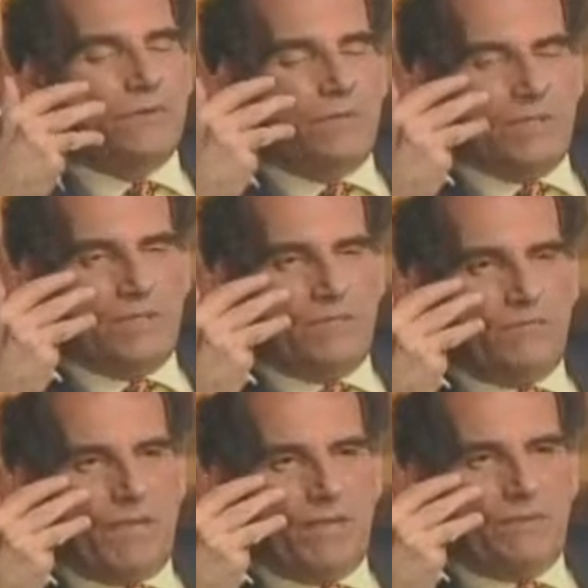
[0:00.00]
to
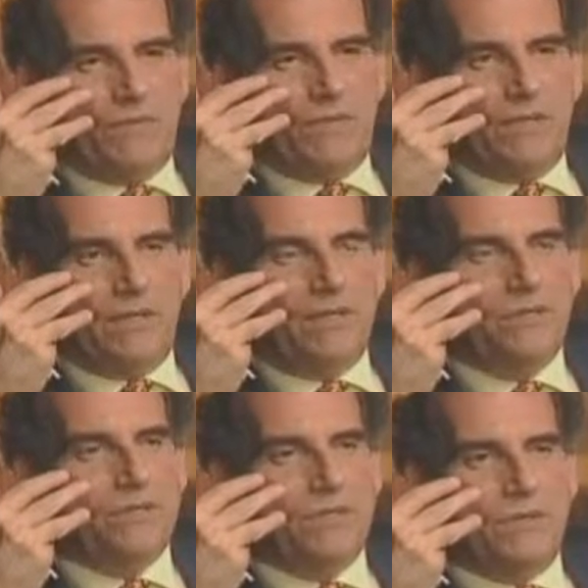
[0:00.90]
expect, but that no
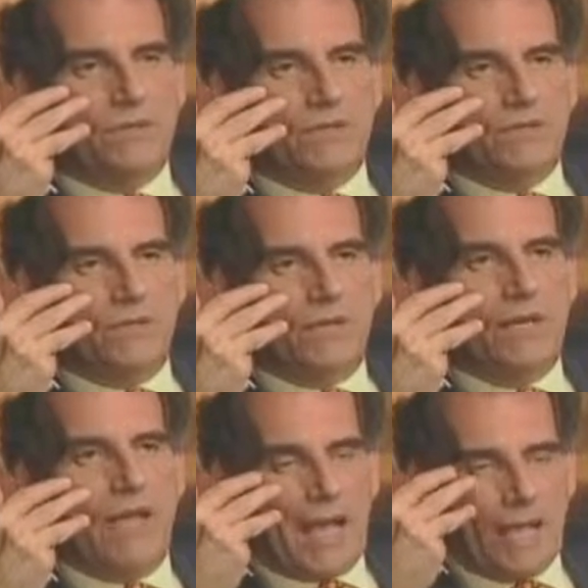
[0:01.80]
serious man
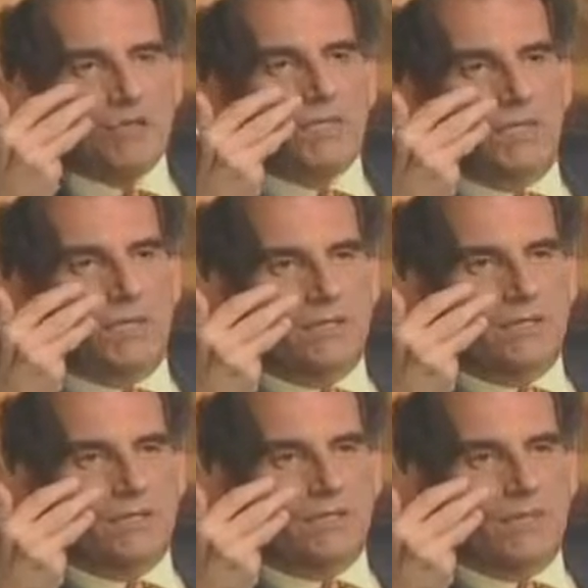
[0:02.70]
actually does
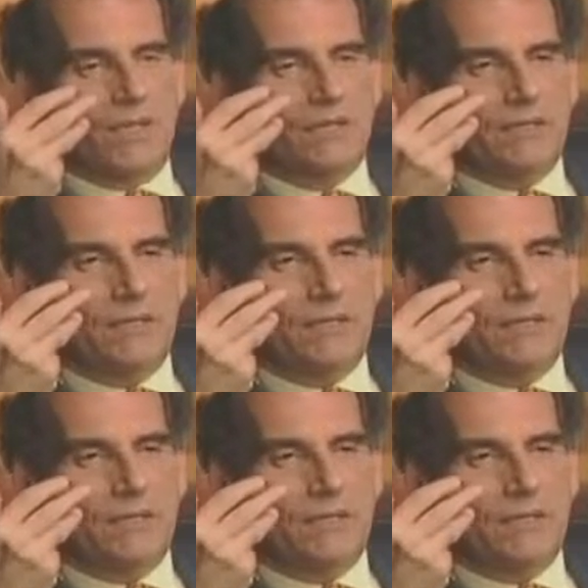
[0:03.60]
expect.